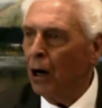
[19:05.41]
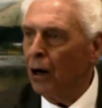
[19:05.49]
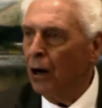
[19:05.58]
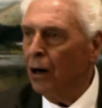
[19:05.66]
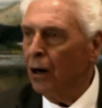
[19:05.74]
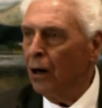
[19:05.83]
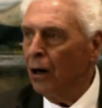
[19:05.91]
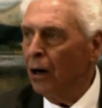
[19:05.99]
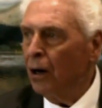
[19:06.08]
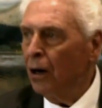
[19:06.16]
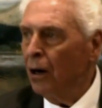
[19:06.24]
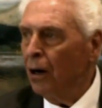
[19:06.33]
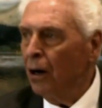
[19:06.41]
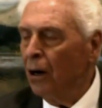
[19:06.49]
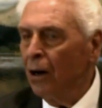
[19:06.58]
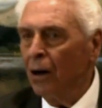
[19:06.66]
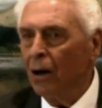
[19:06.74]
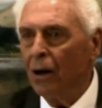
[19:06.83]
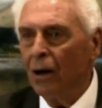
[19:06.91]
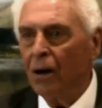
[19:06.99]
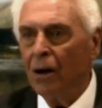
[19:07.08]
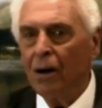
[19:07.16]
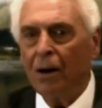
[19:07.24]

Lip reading: No one is speaking in this clip.